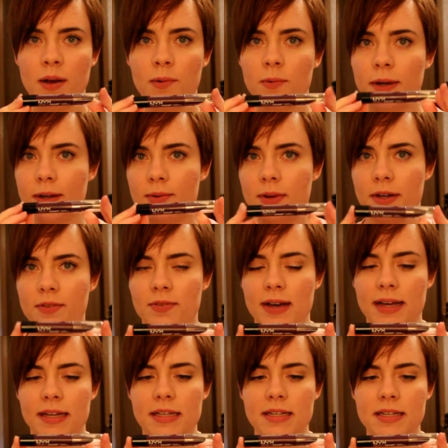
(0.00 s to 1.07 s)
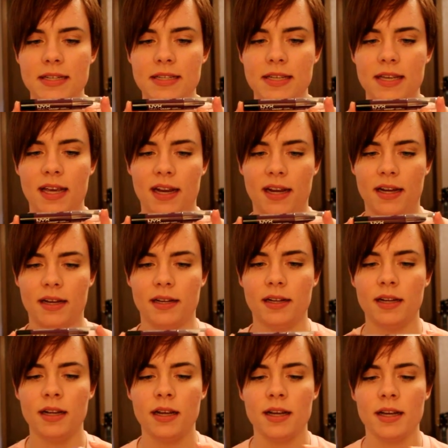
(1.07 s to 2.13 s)
What you want to find is a
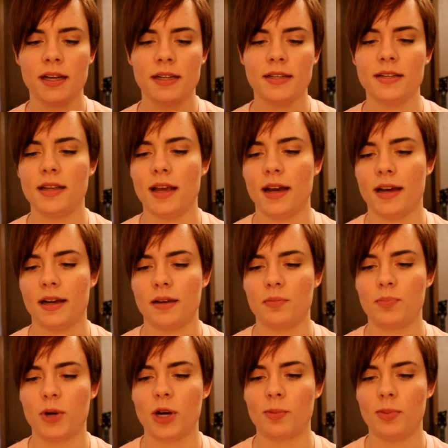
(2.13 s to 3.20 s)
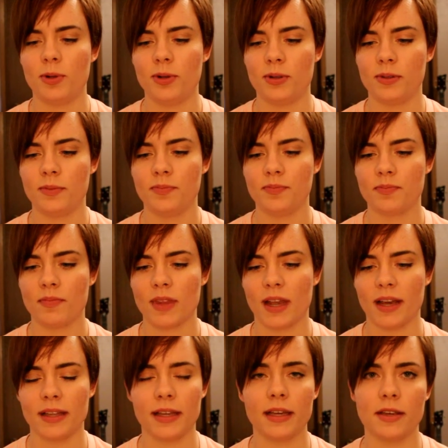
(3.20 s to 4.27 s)
purple.
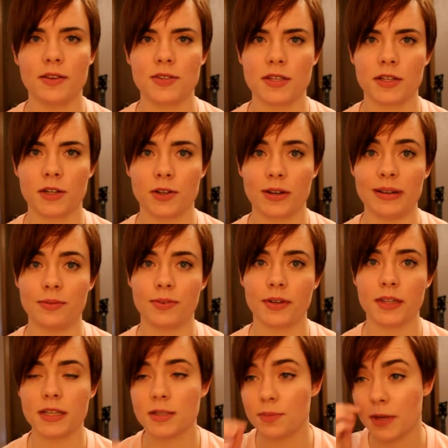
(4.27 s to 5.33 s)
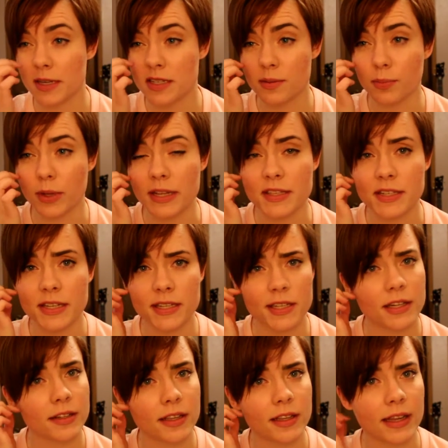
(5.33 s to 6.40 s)
I like using a cream for this because it blends
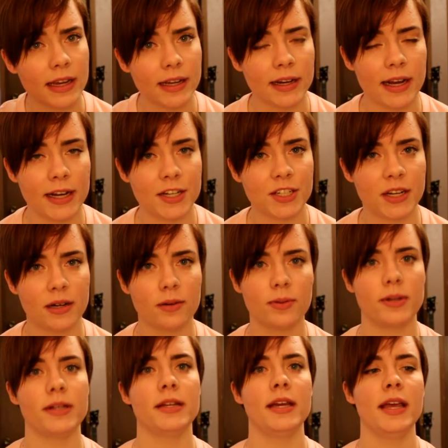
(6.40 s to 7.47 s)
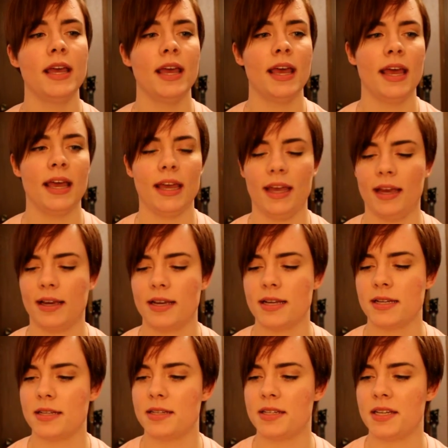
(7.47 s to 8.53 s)
easier than like an eyeshadow would,
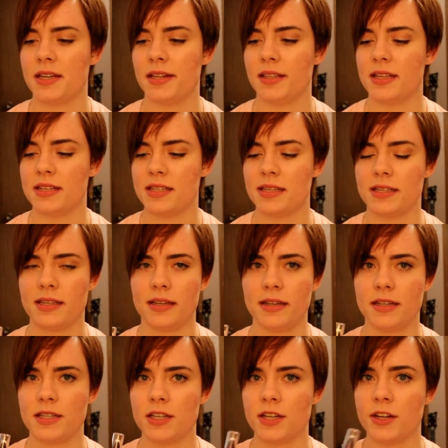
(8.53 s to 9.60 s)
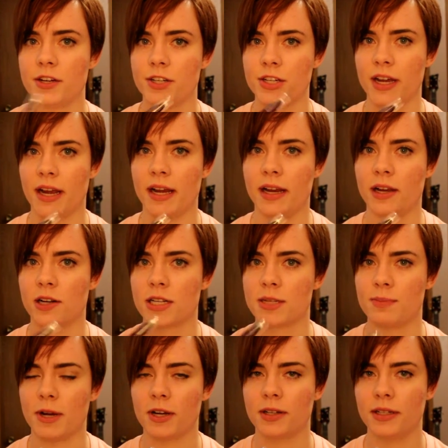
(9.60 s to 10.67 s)
and this isn't shiny or
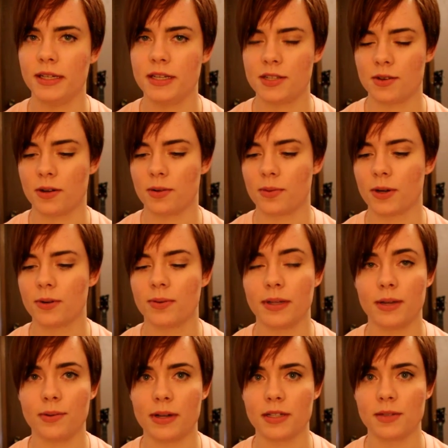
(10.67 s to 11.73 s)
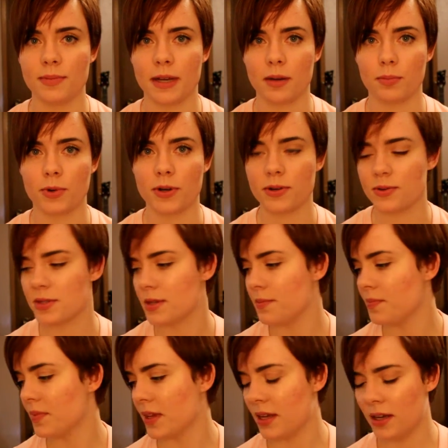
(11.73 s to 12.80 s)
sparkly, so it'll work really well to make a bruise.
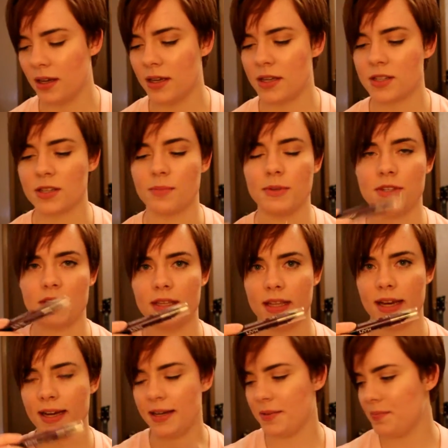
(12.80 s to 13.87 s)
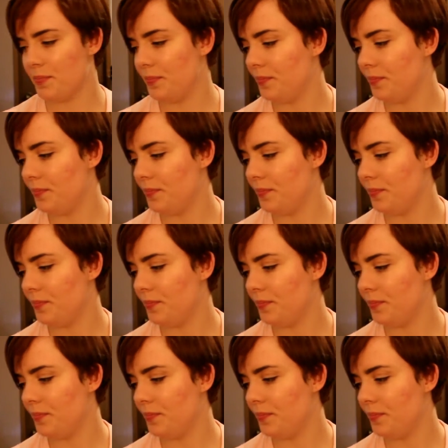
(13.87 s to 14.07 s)
So I'm using that.